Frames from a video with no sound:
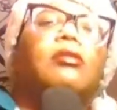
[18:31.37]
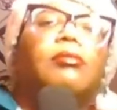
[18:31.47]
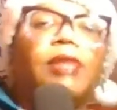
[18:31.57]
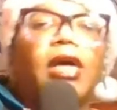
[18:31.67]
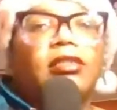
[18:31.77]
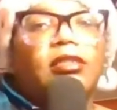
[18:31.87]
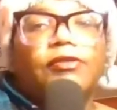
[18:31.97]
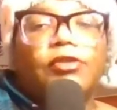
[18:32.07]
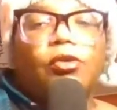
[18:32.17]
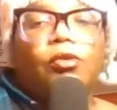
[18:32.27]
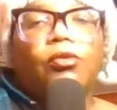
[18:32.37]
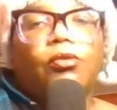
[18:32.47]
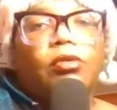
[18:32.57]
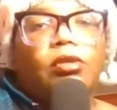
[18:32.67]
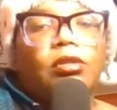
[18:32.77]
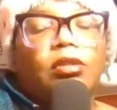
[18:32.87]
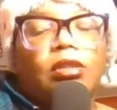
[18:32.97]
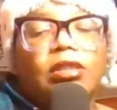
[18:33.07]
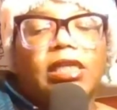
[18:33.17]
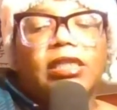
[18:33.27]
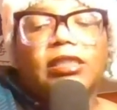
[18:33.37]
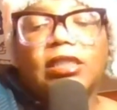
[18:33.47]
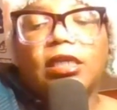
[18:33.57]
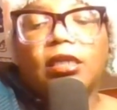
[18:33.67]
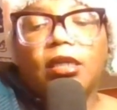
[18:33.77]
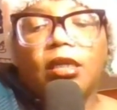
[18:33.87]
positive soul, dancing,